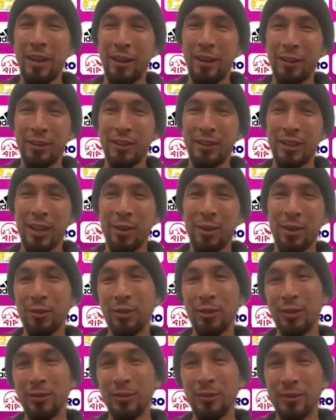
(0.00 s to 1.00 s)
But
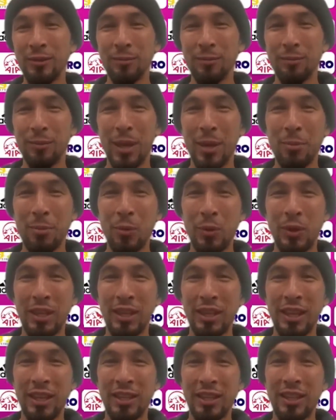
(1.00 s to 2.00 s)
also,
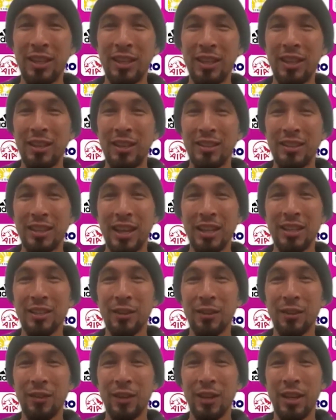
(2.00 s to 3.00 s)
maybe we could get
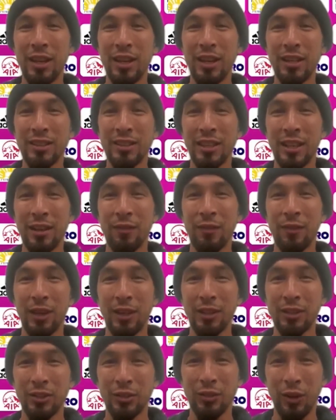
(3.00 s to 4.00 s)
sights of
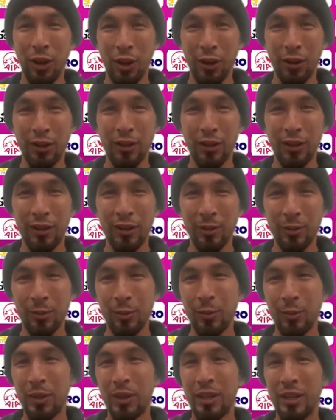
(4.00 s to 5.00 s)
Stefan Schwan.
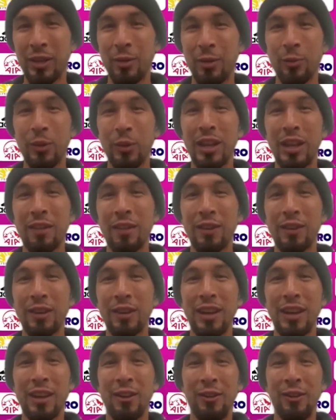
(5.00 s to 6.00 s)
We
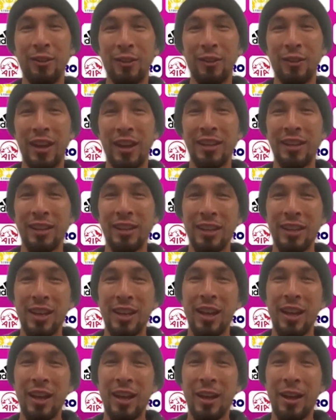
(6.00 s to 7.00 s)
never know, right?